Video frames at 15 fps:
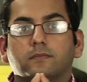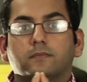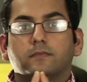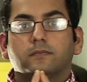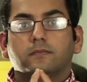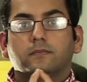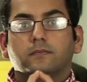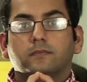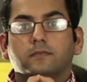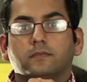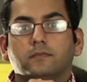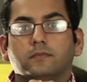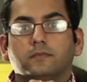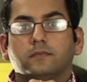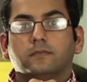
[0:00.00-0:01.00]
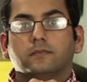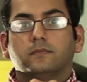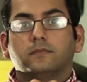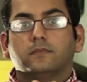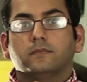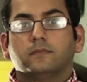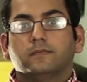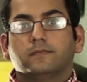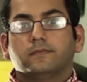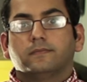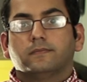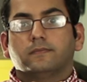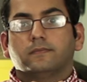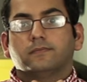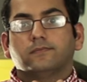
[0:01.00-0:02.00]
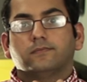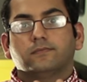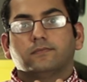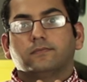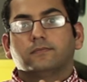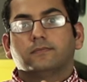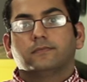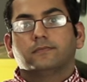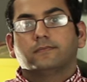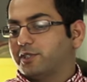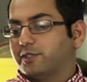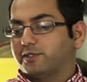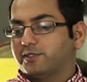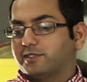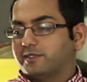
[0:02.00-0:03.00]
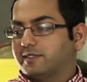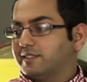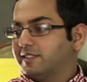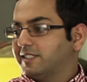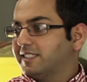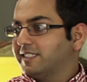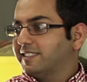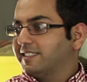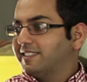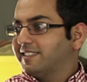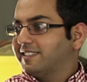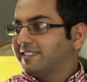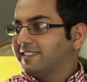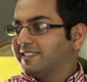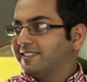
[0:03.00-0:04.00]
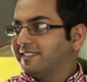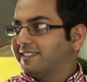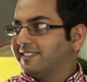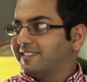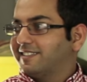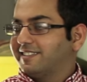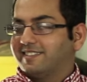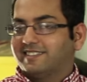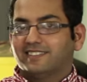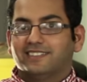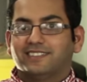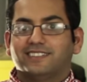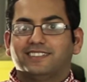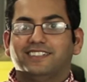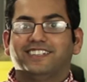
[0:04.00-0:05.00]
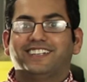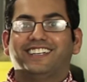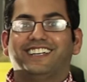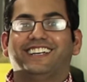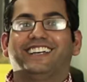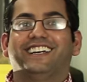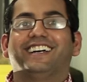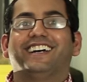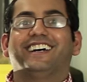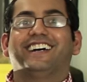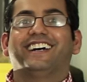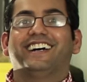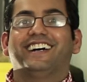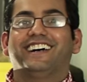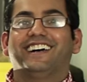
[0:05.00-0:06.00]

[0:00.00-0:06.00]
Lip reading: [no speech]